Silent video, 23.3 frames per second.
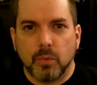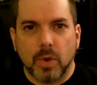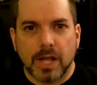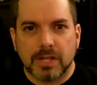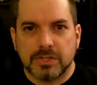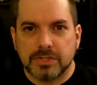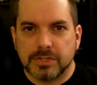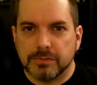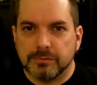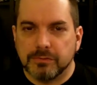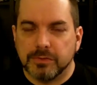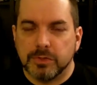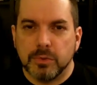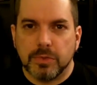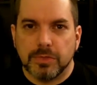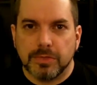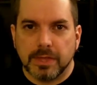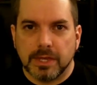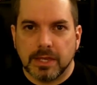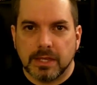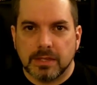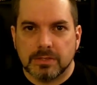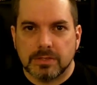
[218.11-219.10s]
watched a few
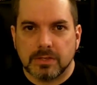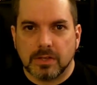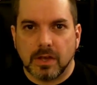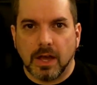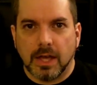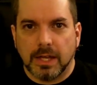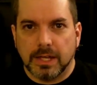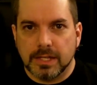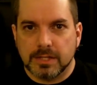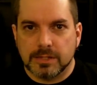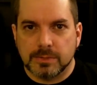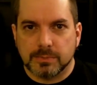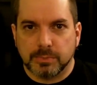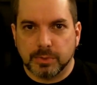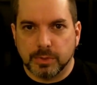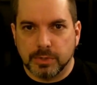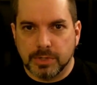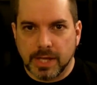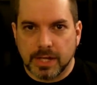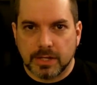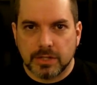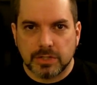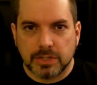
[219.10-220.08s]
things on its
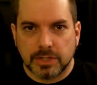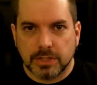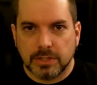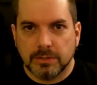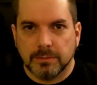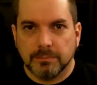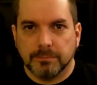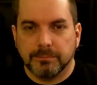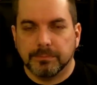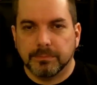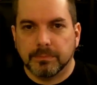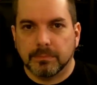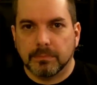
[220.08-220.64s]
production,